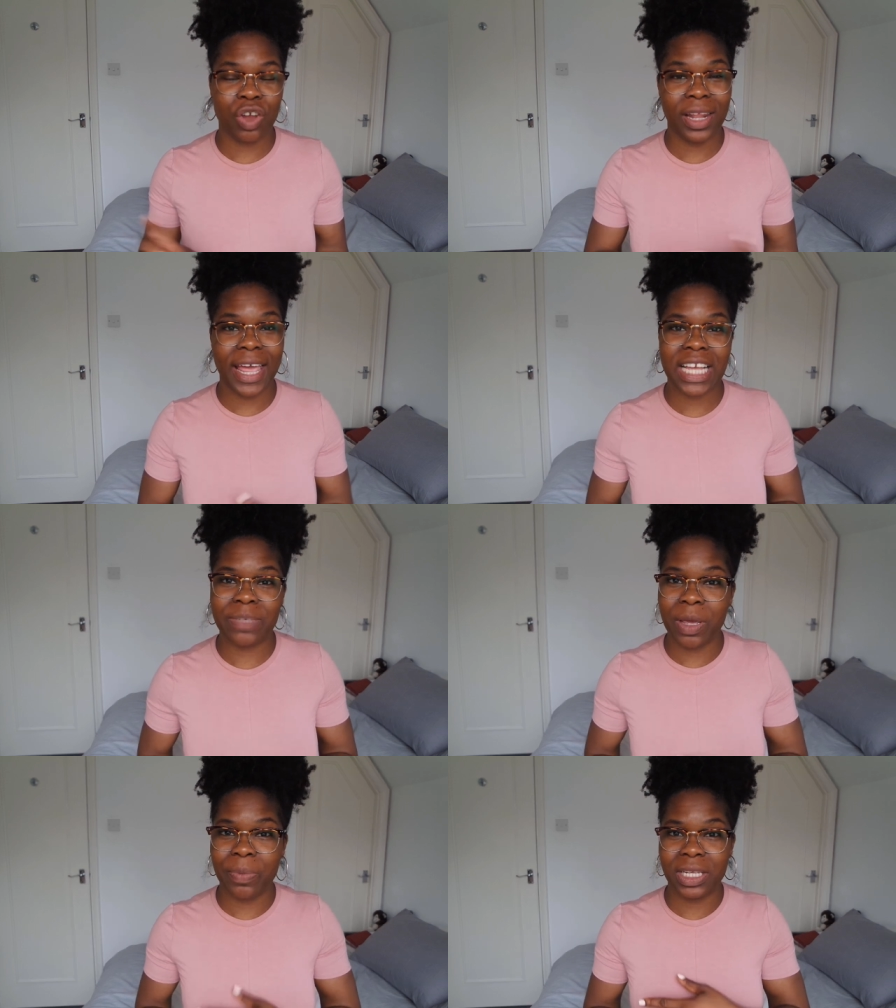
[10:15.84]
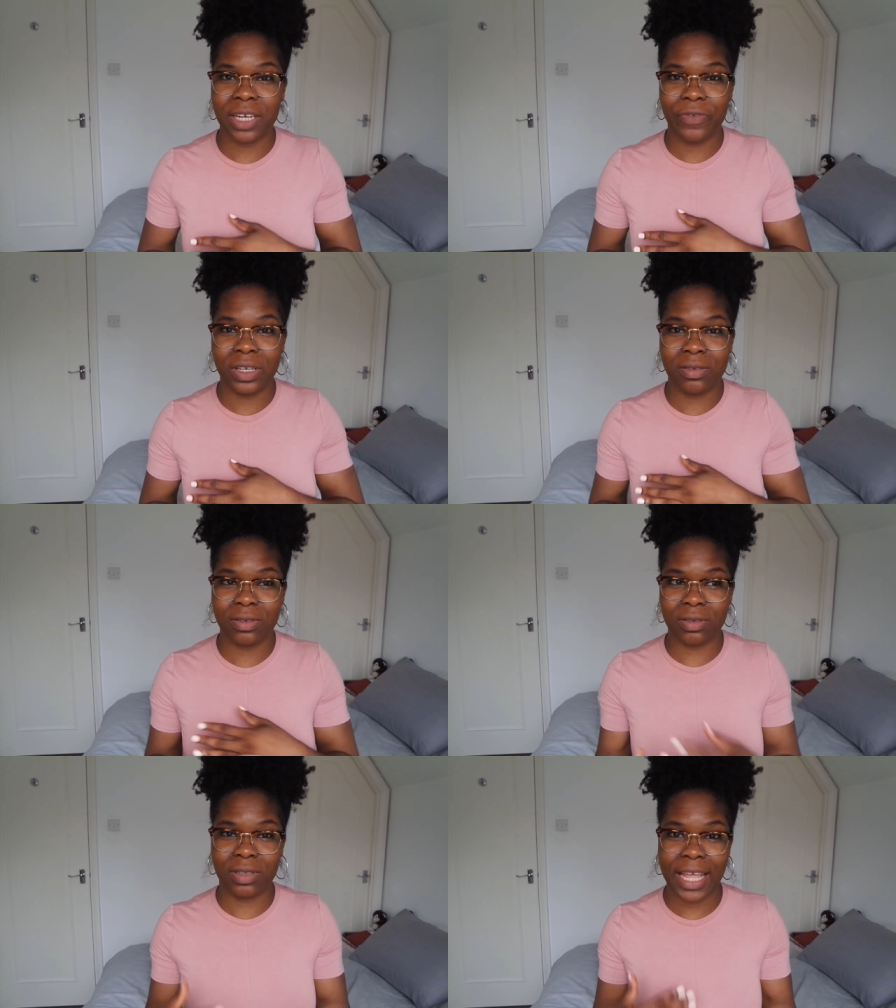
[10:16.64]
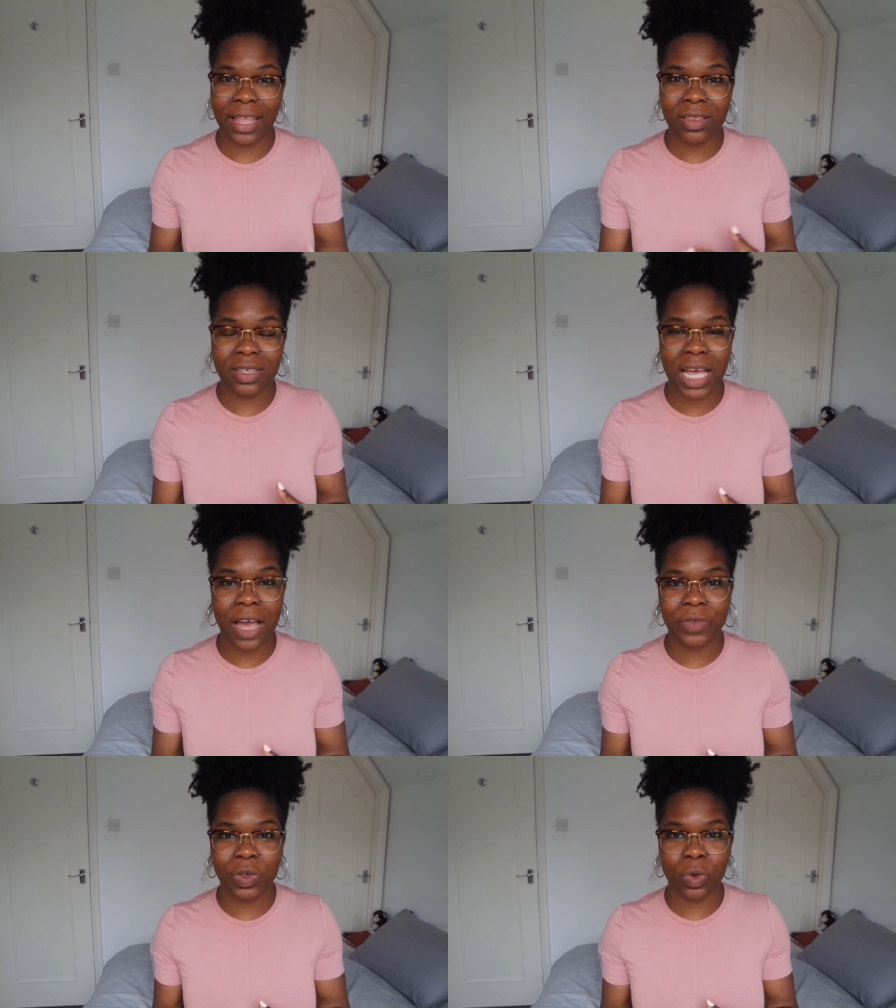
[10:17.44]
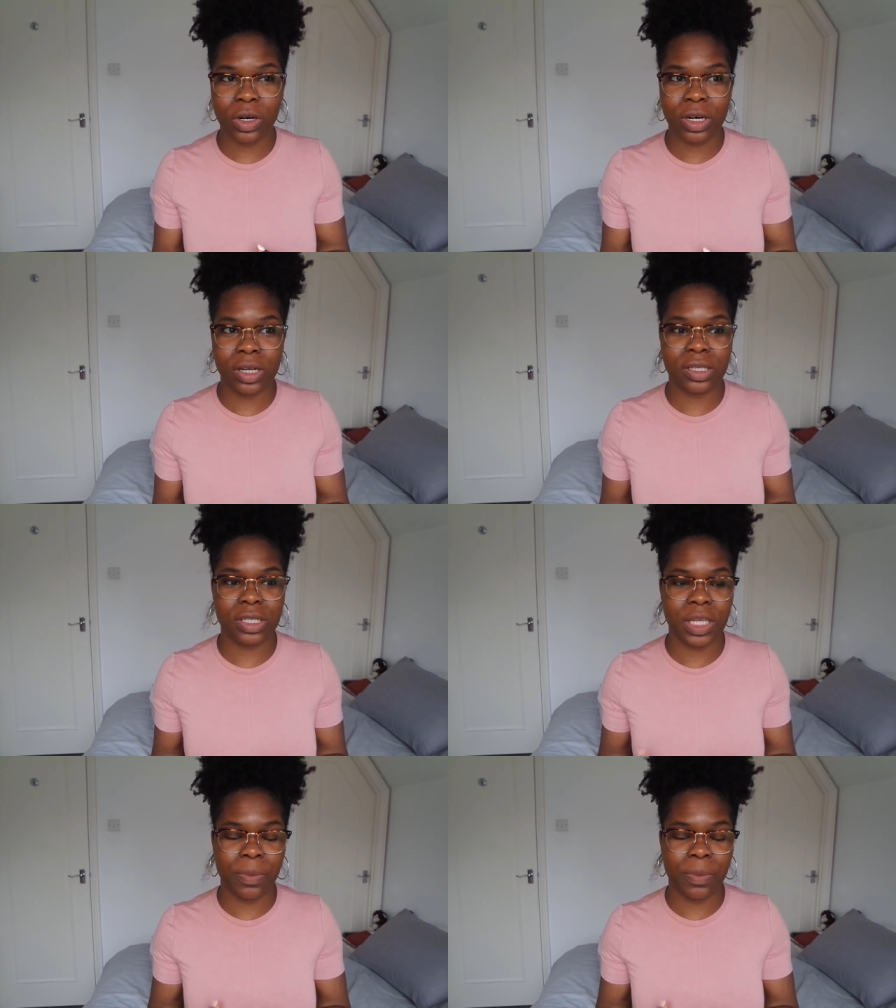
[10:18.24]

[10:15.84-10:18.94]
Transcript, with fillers: Your legs may be different lengths afterwards.